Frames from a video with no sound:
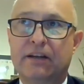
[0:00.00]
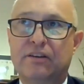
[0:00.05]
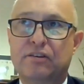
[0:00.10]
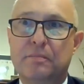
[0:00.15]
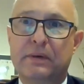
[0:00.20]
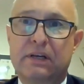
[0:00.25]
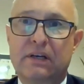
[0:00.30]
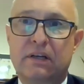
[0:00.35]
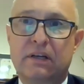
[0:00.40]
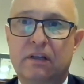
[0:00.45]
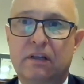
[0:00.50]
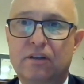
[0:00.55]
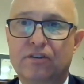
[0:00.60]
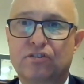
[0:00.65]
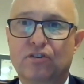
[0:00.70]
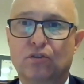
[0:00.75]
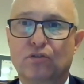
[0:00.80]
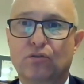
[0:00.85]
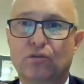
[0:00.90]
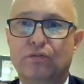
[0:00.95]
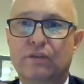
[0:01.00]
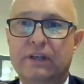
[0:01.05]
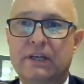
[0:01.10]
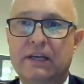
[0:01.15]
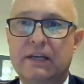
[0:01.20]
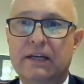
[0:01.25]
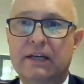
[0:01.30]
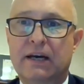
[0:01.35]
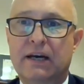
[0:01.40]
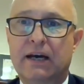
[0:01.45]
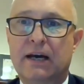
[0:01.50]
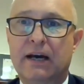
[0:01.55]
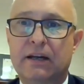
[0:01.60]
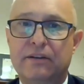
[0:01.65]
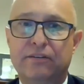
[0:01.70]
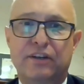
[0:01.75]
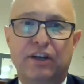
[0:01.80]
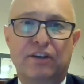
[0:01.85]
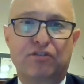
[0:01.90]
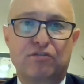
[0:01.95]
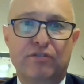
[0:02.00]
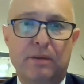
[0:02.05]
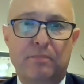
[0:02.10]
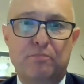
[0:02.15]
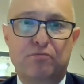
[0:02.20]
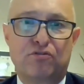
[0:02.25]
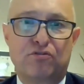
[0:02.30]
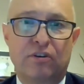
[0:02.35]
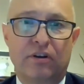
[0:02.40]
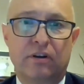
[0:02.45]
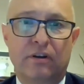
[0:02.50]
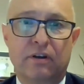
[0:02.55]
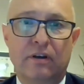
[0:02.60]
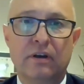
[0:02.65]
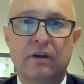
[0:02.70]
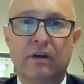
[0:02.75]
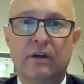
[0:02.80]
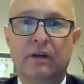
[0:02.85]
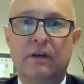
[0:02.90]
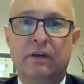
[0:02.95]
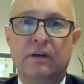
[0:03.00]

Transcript: a typical sort of the description